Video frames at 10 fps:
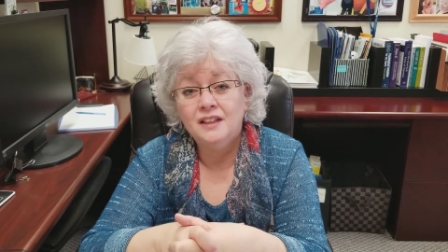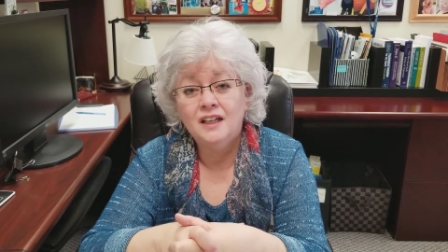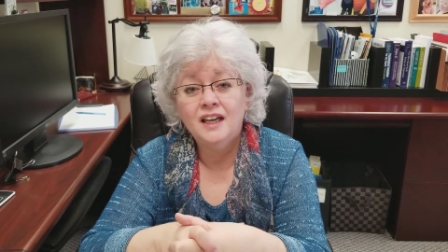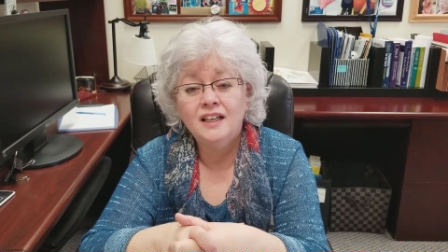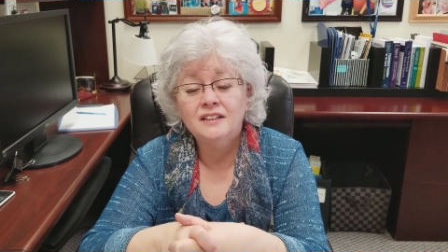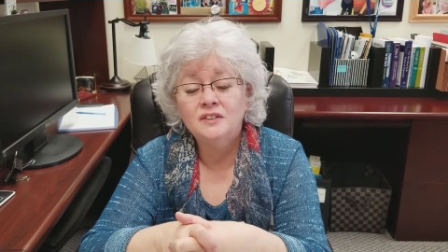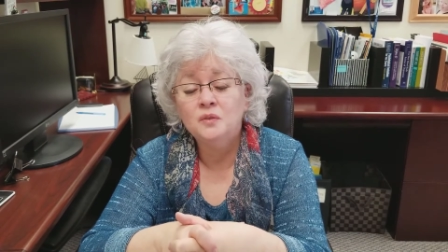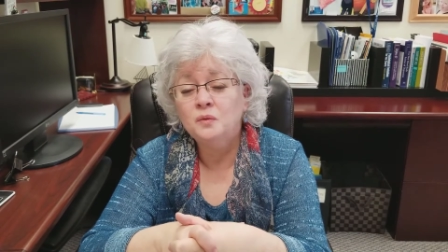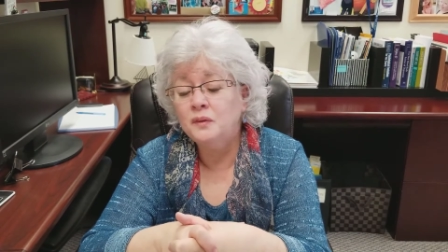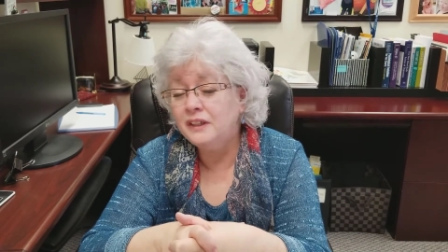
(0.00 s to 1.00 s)
And
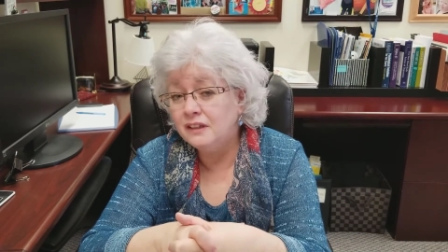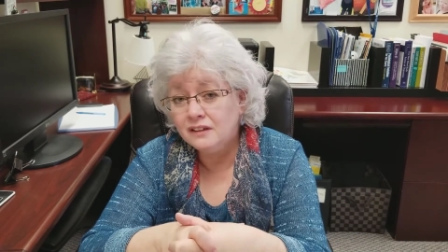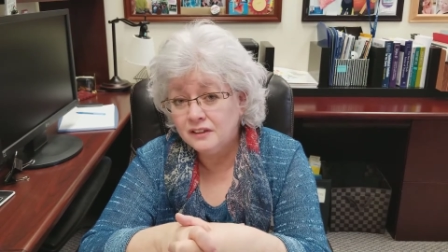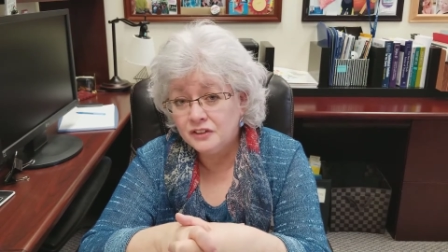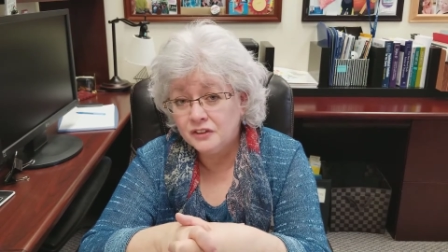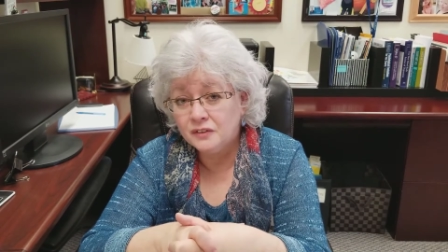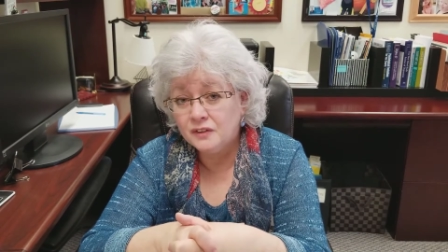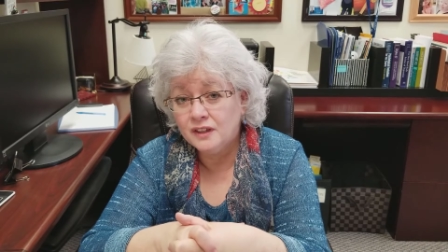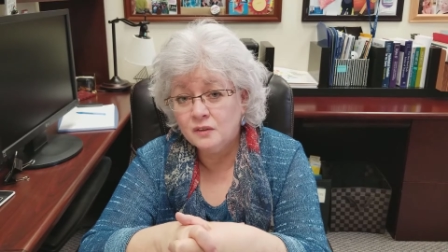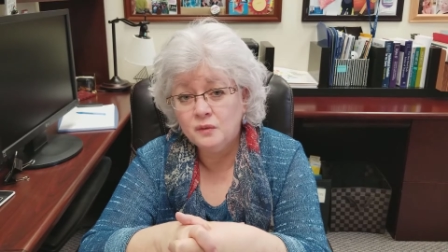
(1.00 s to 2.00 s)
we look at you
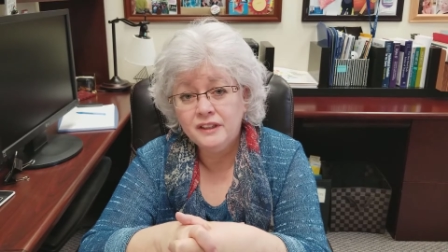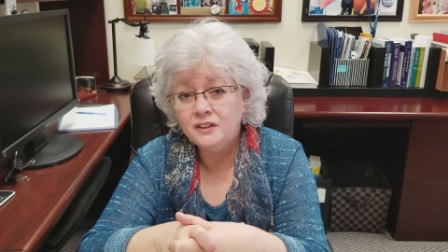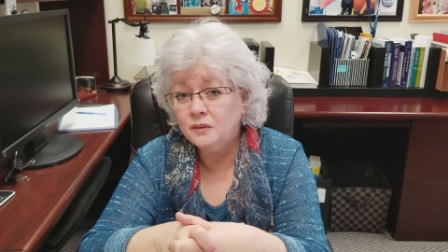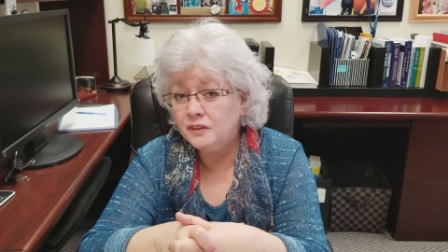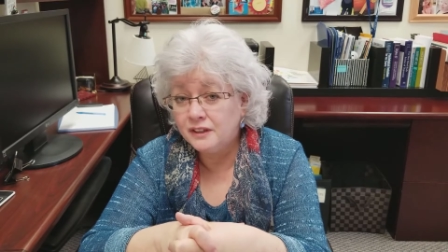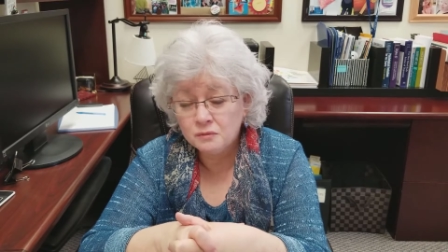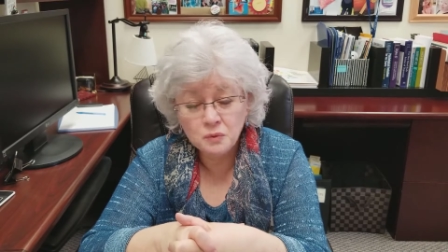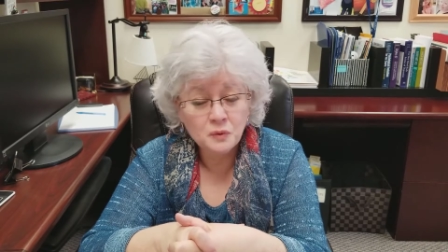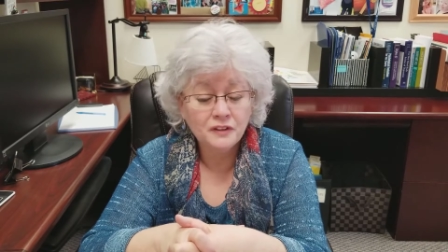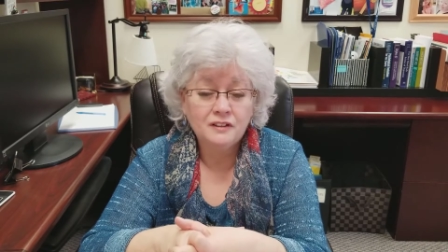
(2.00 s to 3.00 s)
and we don't think
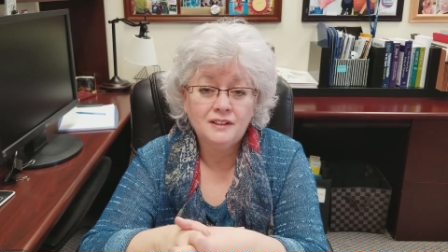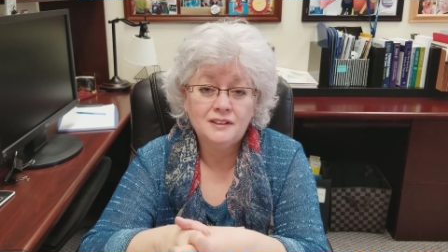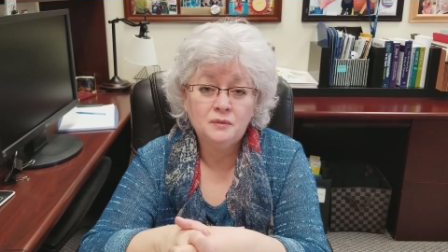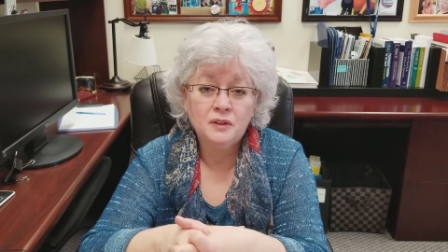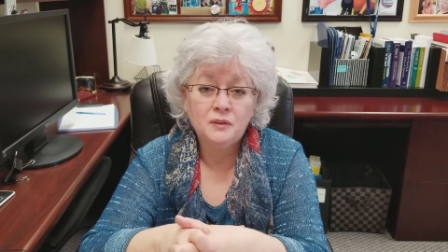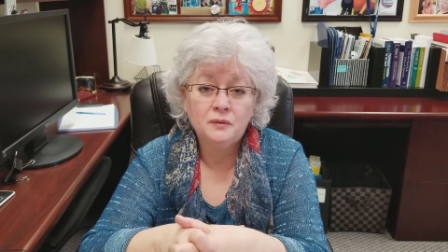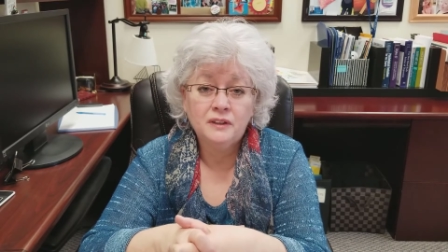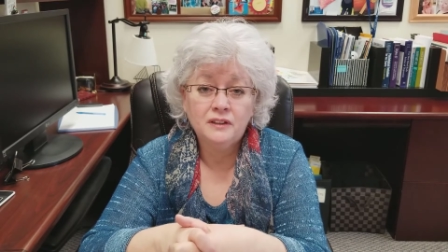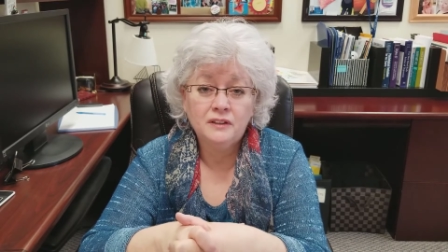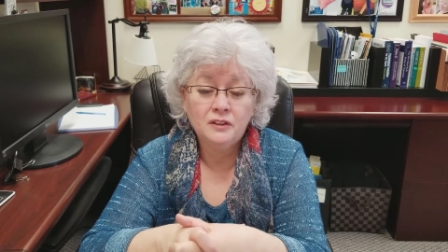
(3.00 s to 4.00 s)
poor thoughts about
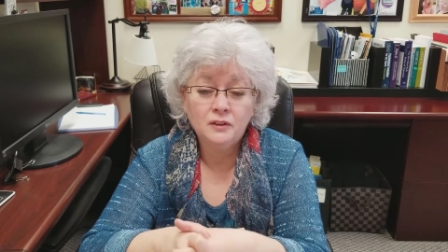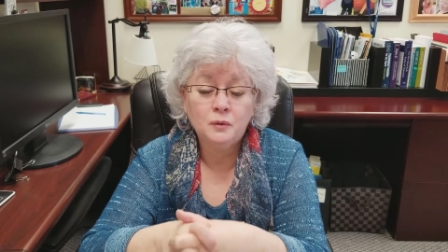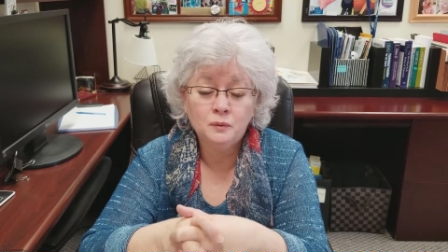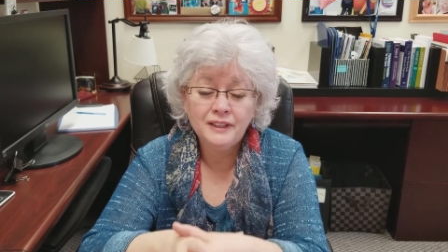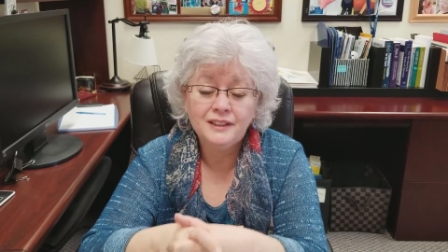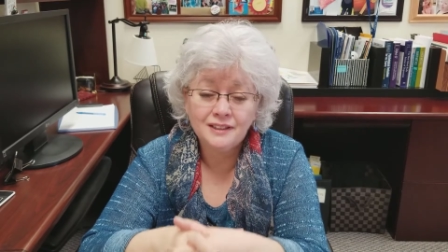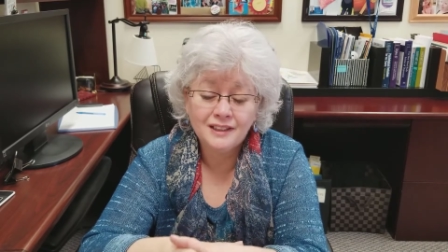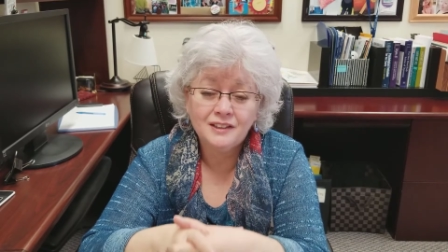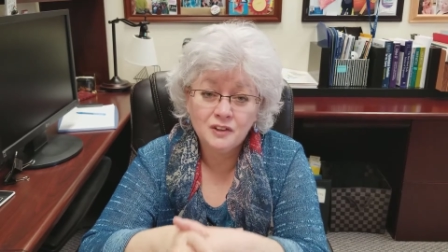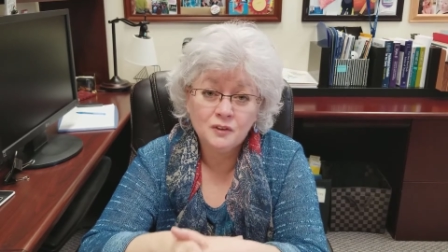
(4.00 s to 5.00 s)
we, you. We
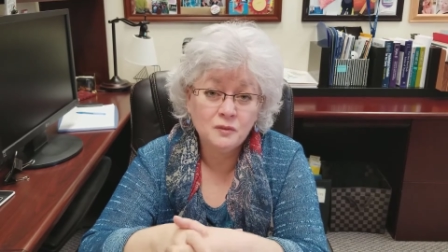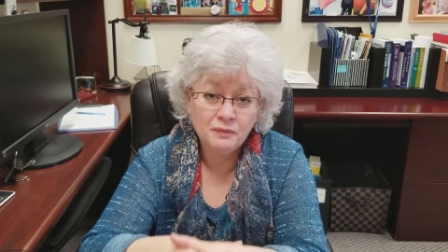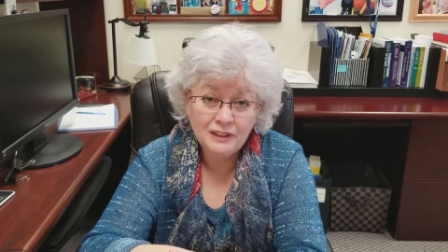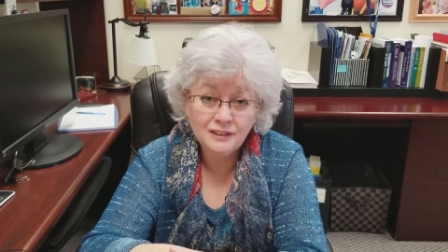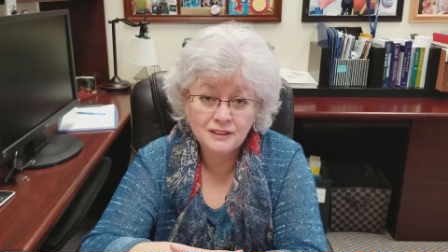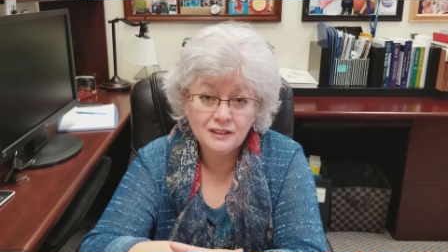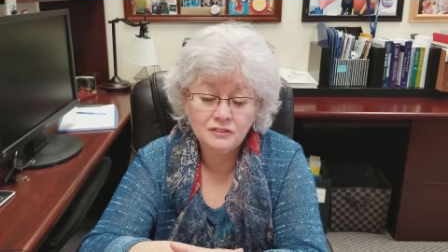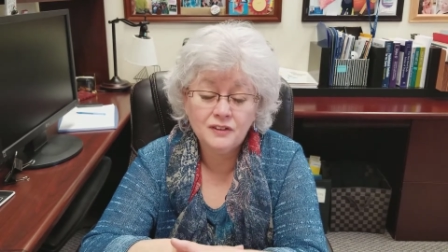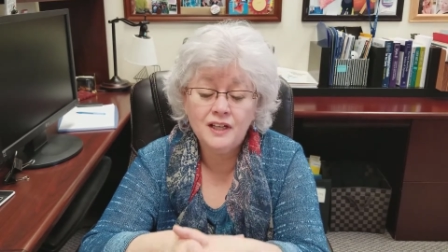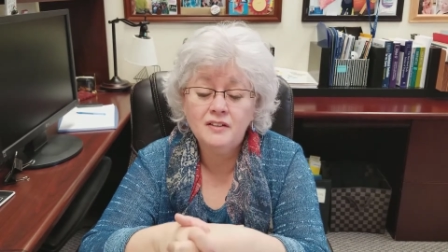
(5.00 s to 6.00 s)
think you're amazing
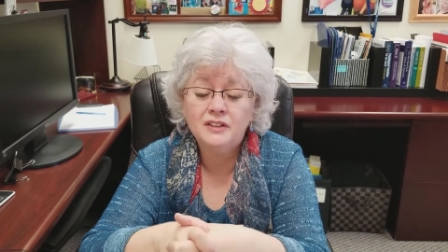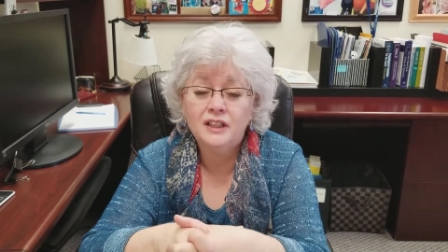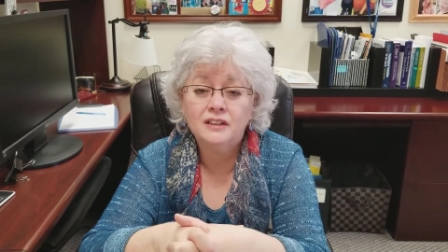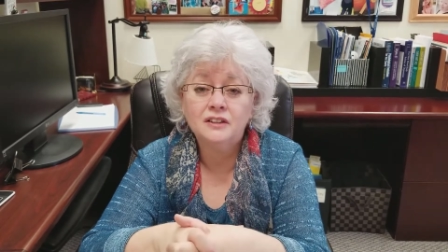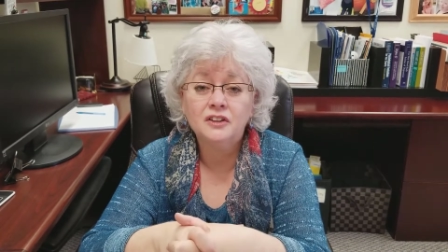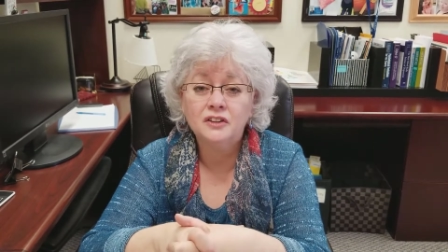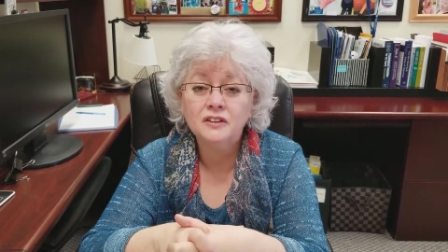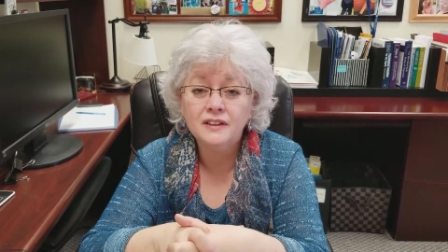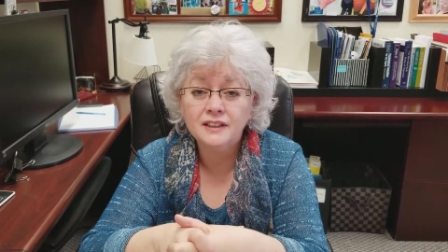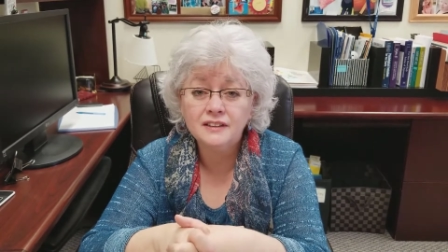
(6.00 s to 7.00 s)
for having had the
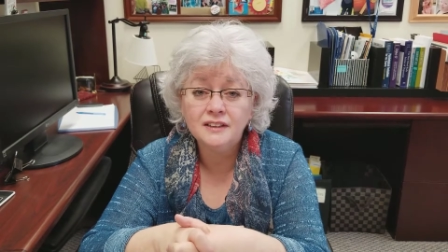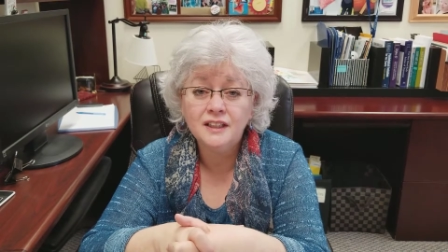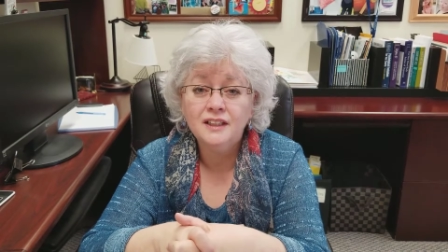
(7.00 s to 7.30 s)
courage